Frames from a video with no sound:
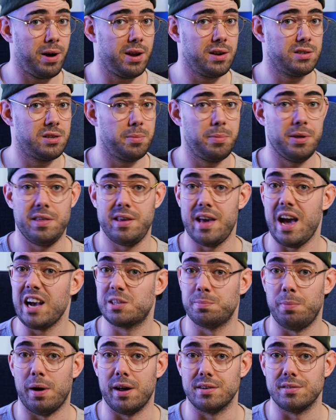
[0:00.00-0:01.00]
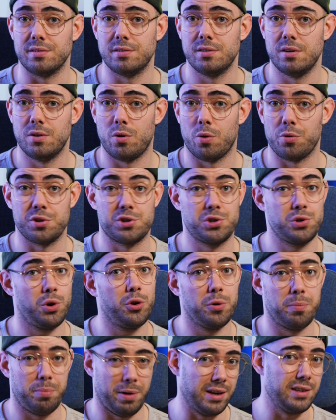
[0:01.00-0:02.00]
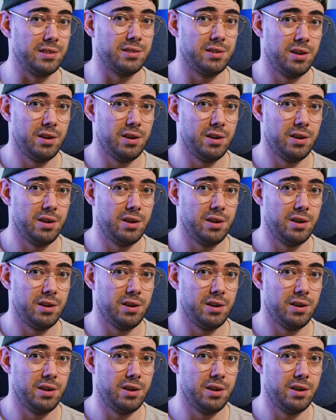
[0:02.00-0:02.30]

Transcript: button to be the X button, or the shoulder button,